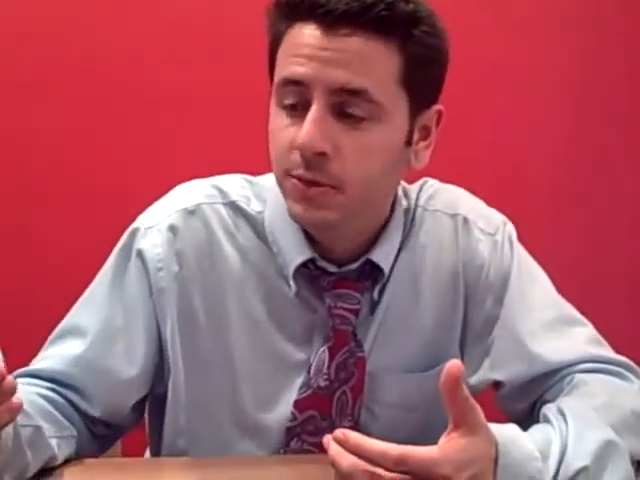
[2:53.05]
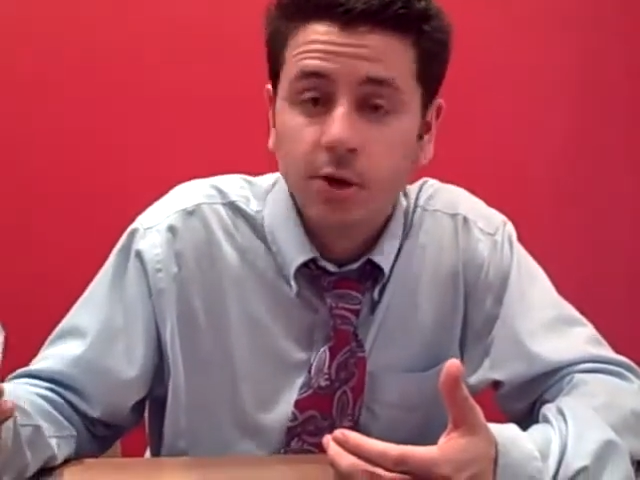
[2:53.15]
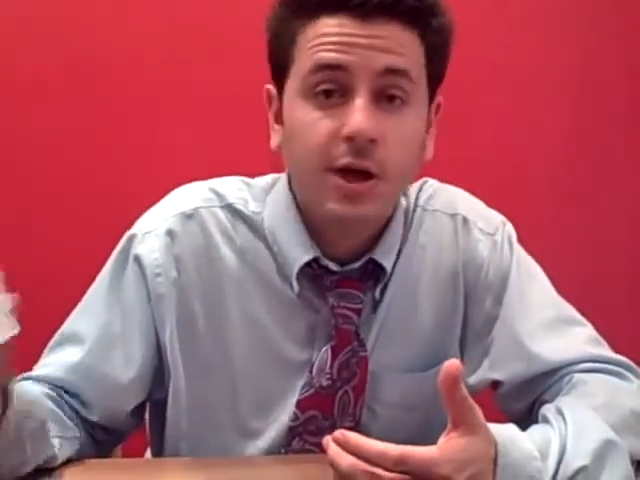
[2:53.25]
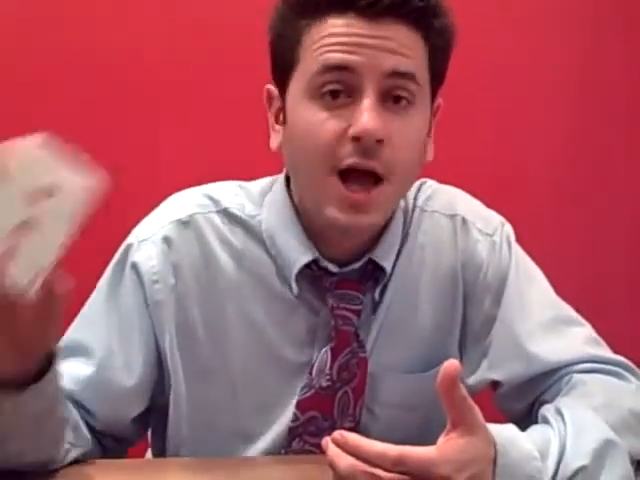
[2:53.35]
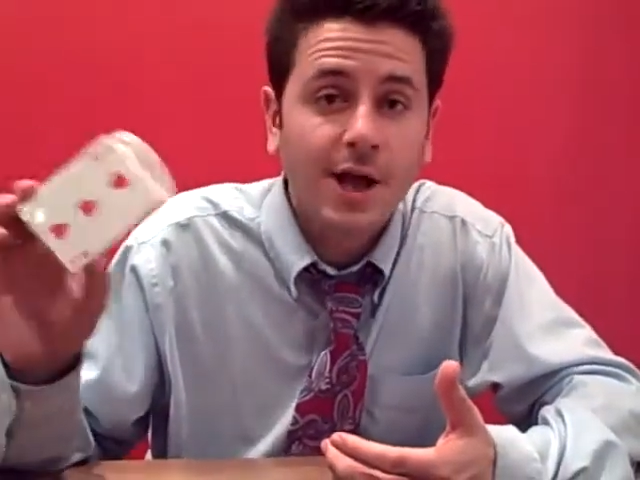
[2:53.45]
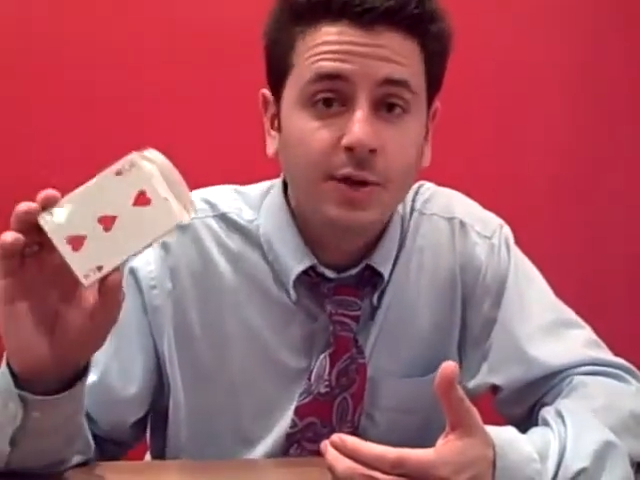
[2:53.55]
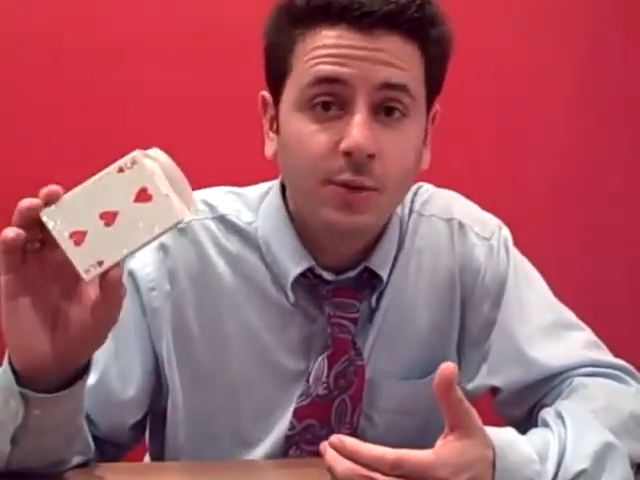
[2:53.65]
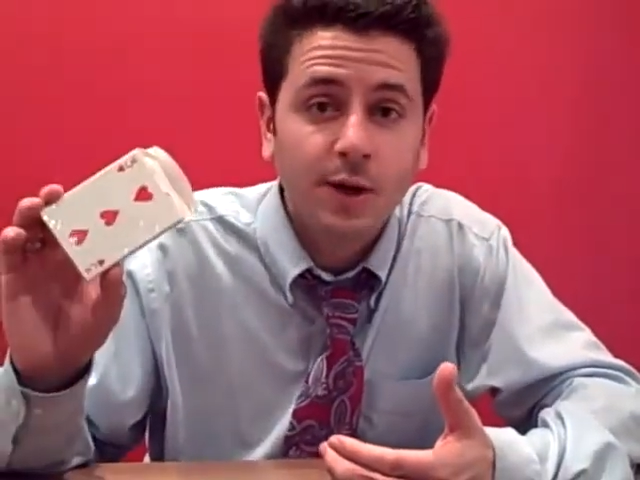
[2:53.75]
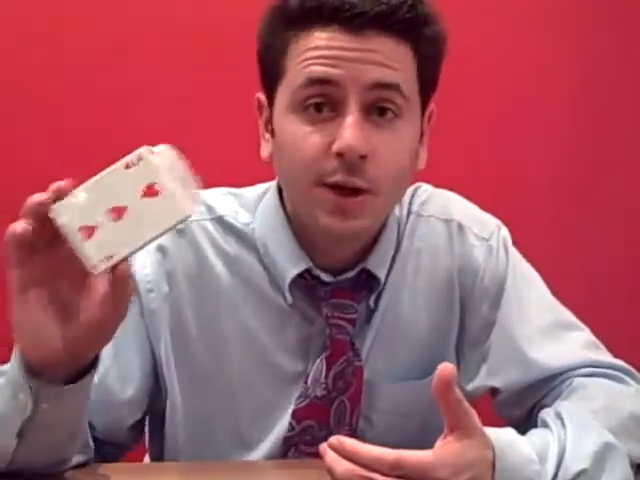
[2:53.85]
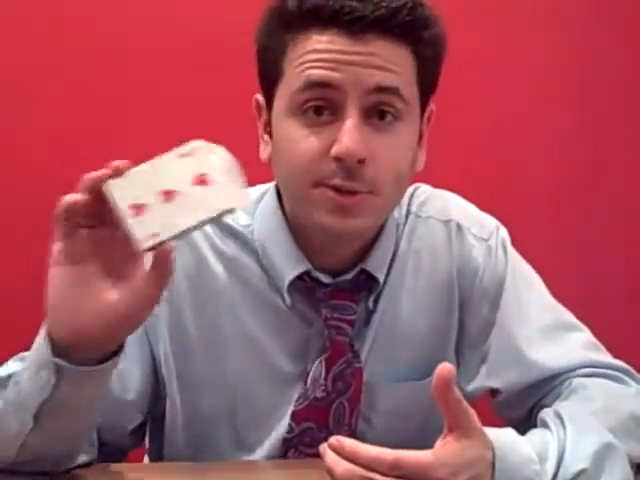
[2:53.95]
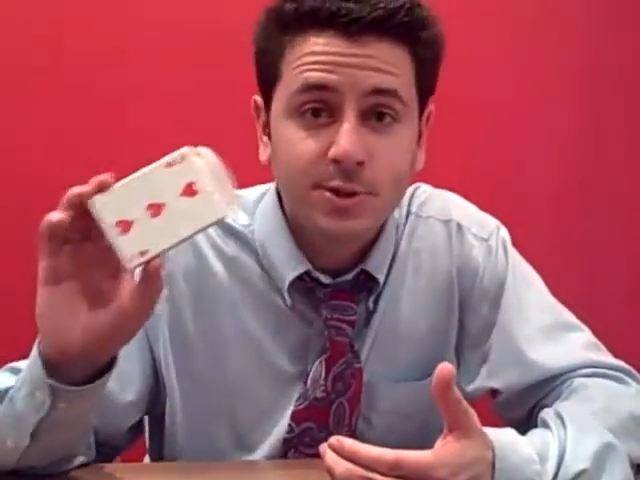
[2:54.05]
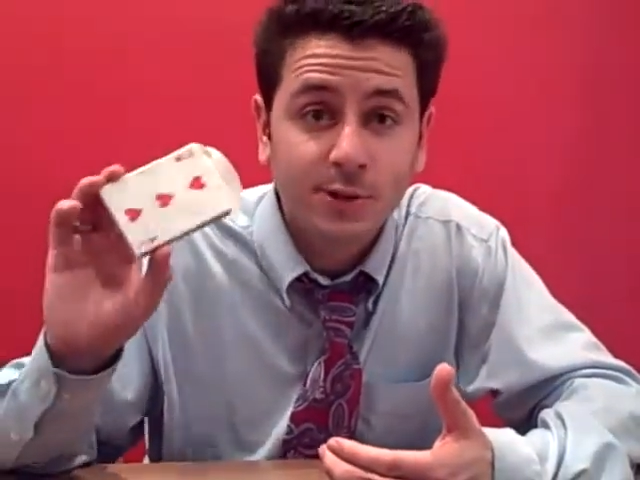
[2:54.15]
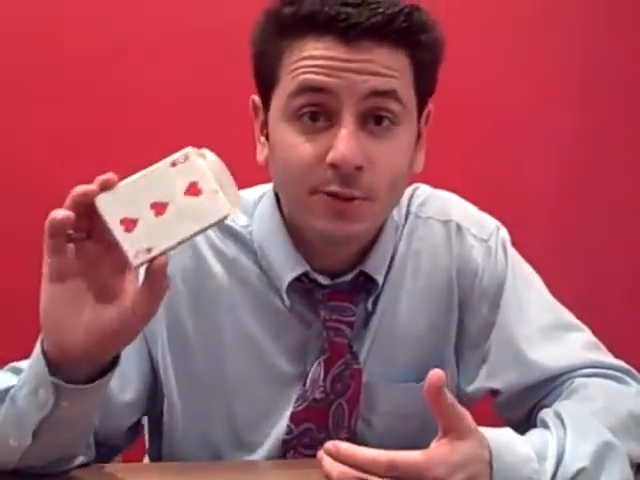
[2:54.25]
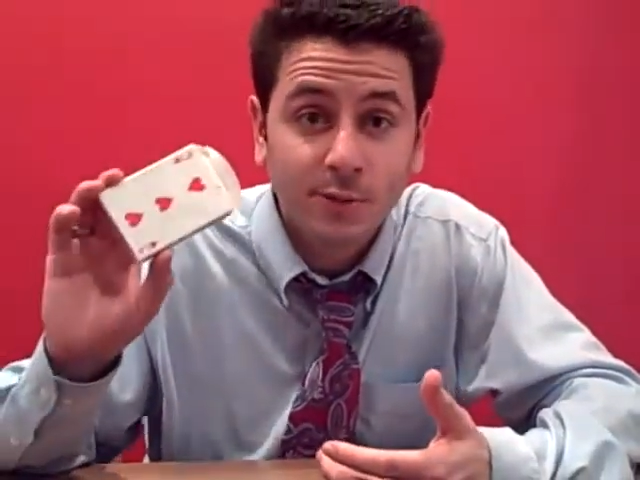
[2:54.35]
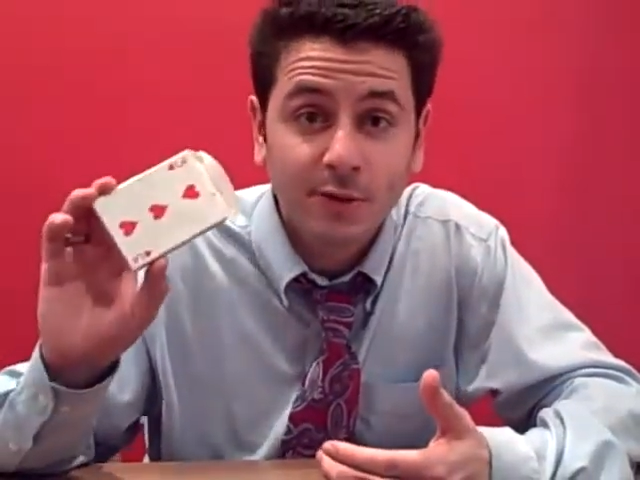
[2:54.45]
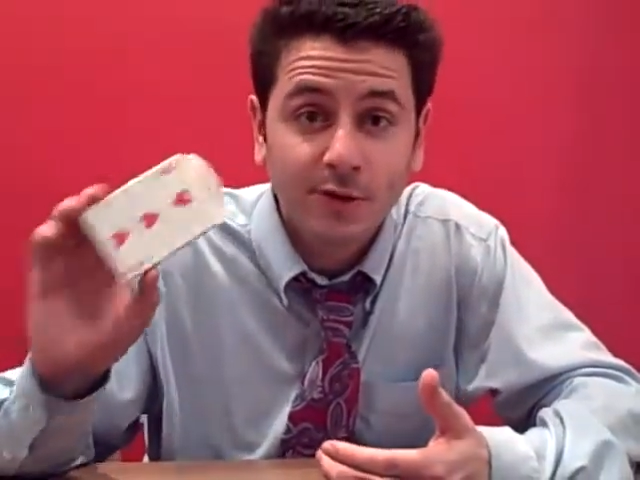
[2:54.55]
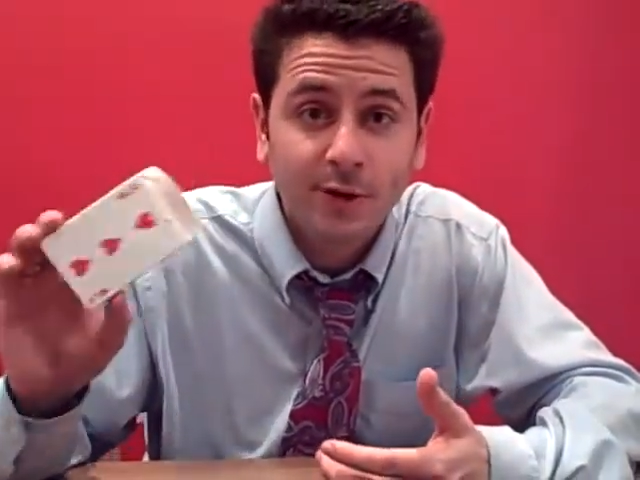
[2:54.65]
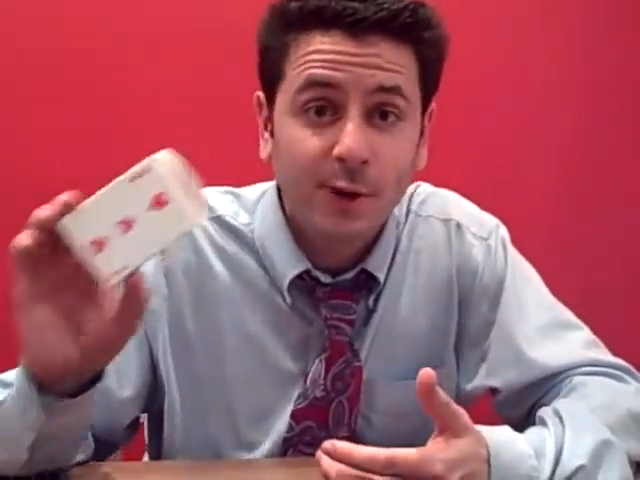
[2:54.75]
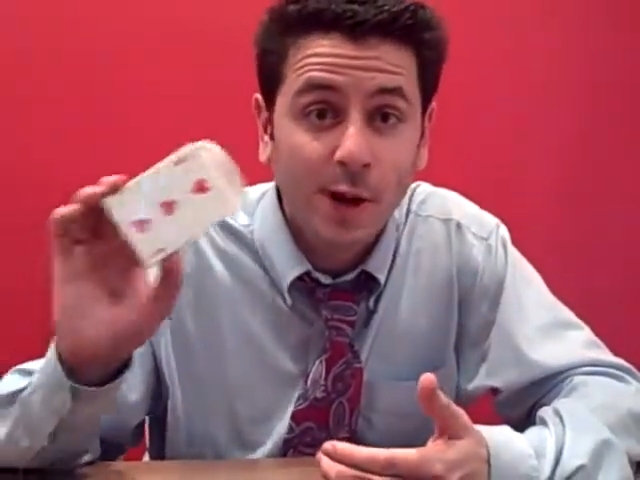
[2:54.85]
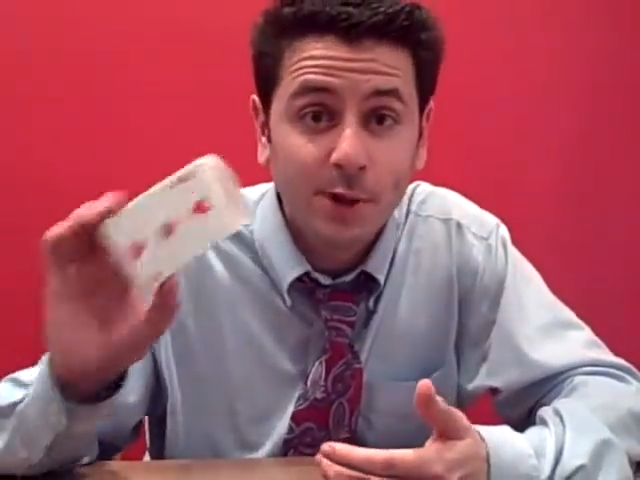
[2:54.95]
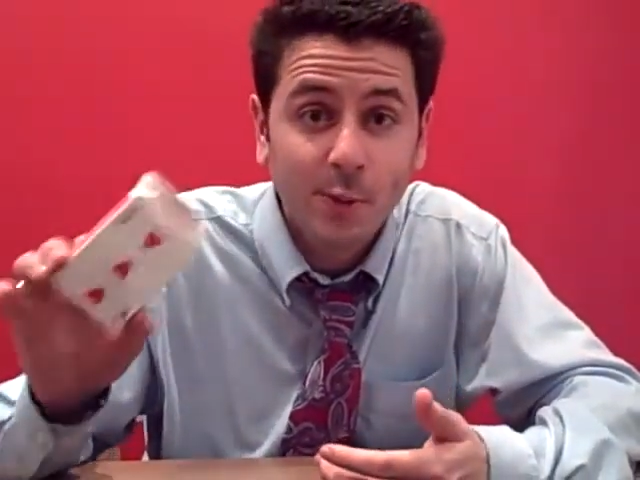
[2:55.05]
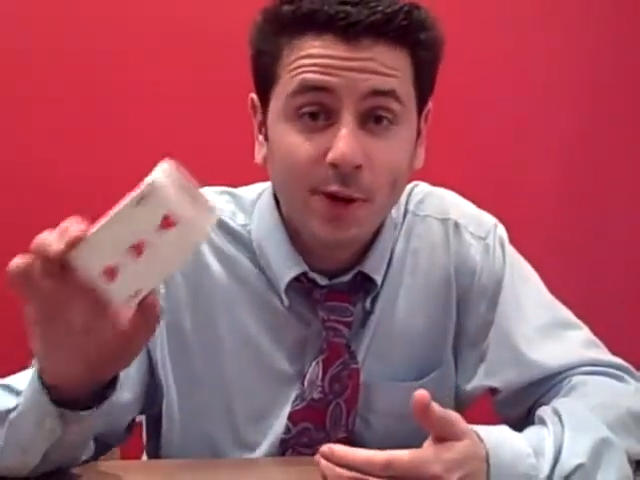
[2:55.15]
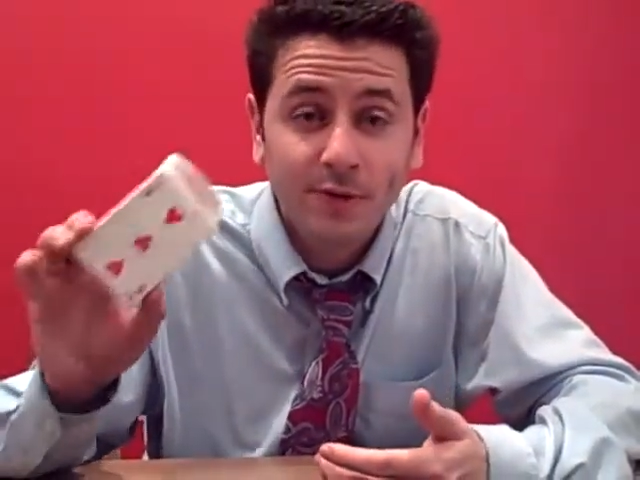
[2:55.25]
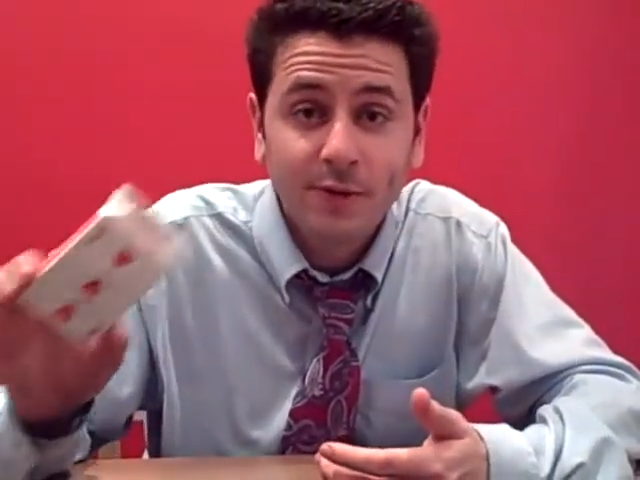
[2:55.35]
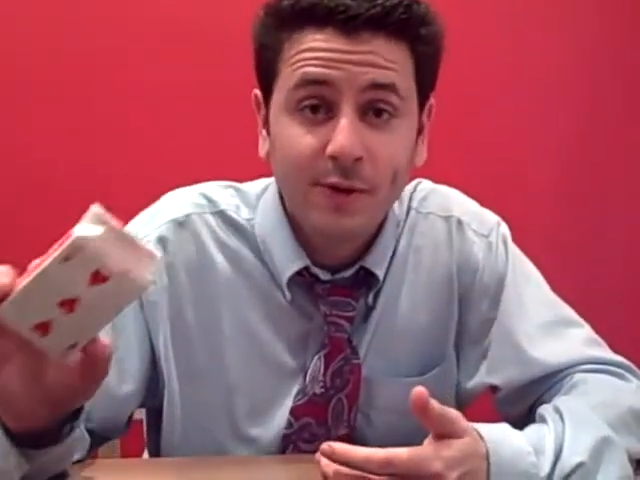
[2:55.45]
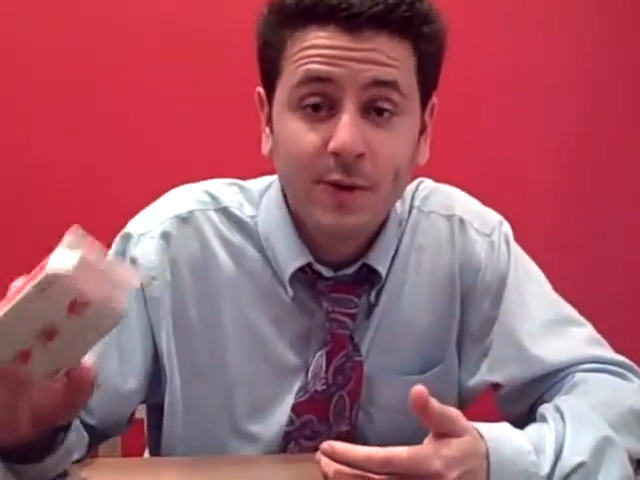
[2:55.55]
your guide when it comes to revealing how you want to